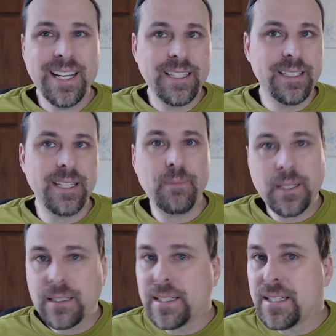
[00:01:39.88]

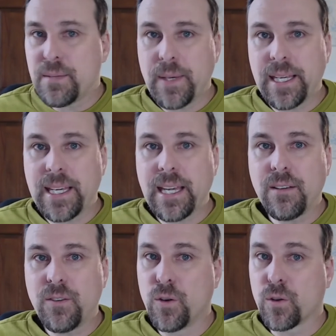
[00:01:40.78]
Typically speaking,
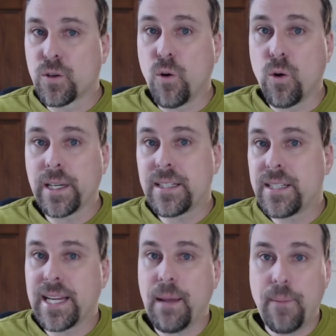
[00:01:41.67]
you're going
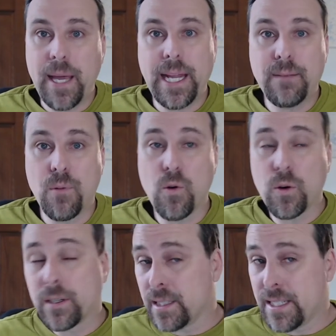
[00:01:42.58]
to get paid
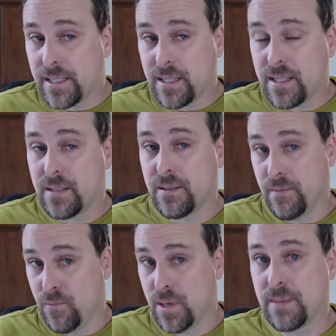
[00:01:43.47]
more. At least this is
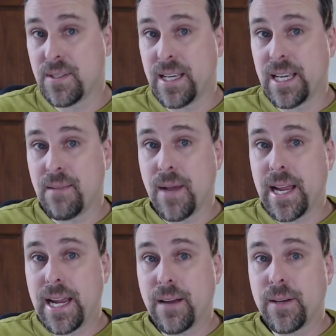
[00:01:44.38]
what I'm saying in
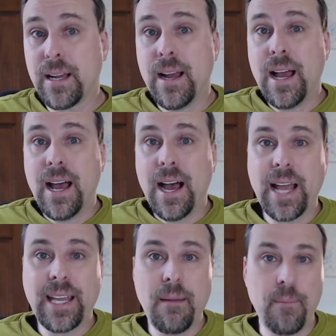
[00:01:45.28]
my area.
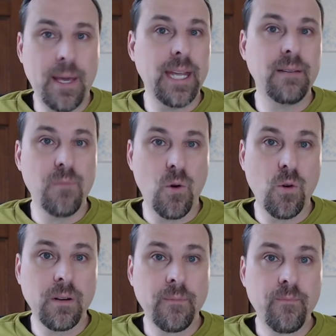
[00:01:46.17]
I get paid
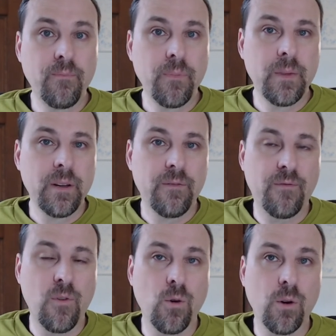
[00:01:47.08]
more
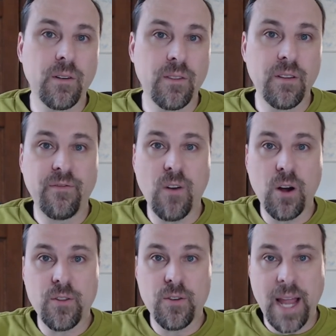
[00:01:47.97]
for the
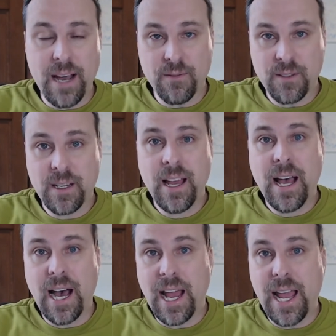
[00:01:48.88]
farther out
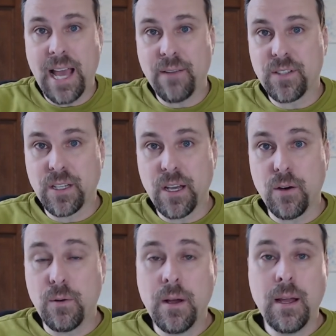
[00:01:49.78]
I have to go.